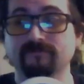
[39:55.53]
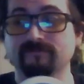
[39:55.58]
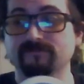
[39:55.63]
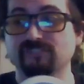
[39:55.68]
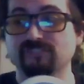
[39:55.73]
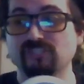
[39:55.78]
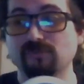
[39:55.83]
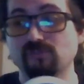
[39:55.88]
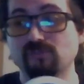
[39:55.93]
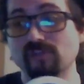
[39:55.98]

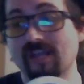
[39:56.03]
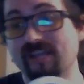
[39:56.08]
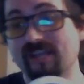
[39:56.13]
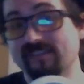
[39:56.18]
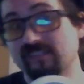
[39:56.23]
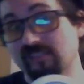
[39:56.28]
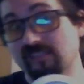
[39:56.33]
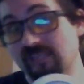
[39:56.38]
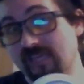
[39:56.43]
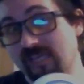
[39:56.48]
subtract the
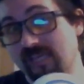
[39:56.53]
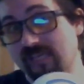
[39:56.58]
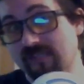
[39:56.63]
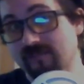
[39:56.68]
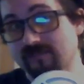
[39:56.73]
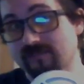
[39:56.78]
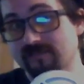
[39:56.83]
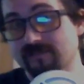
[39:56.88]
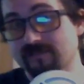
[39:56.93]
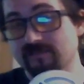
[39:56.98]

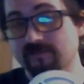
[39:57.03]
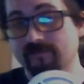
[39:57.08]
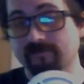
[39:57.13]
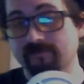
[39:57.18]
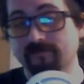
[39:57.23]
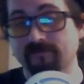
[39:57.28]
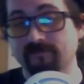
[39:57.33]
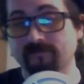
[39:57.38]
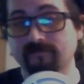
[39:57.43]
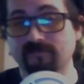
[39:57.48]
liens,
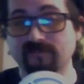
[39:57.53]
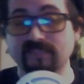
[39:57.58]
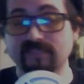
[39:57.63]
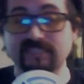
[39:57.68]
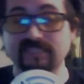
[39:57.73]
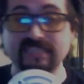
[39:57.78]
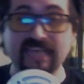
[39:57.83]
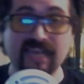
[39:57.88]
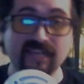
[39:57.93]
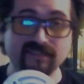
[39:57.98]
the
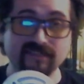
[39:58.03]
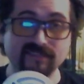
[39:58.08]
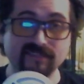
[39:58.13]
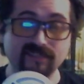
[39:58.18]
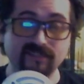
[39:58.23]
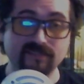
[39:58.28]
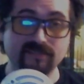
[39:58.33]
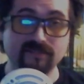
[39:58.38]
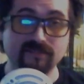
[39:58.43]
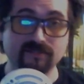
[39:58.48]

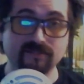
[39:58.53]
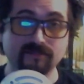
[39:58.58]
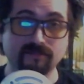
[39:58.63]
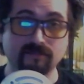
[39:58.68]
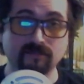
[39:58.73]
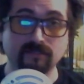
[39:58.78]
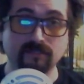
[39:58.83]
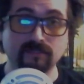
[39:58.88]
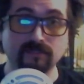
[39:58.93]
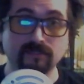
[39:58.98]
taxes,
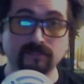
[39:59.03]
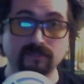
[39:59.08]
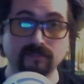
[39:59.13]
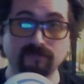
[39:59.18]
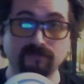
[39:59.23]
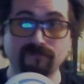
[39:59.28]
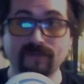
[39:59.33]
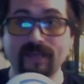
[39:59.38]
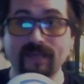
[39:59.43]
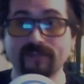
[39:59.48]

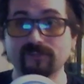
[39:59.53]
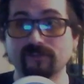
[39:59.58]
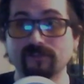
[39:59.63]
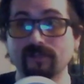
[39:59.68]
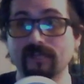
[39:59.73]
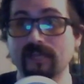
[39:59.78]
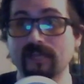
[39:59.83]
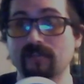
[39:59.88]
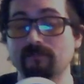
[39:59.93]
factor in how